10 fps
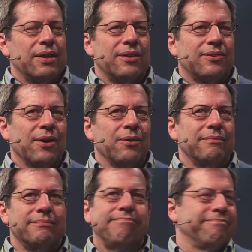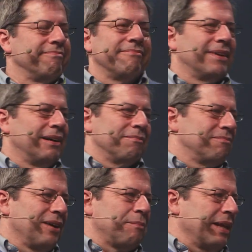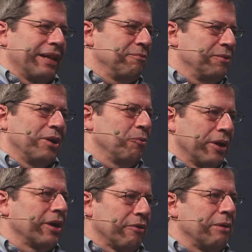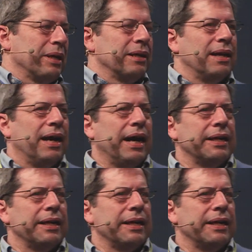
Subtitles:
So fundamentally, we're in agreement. I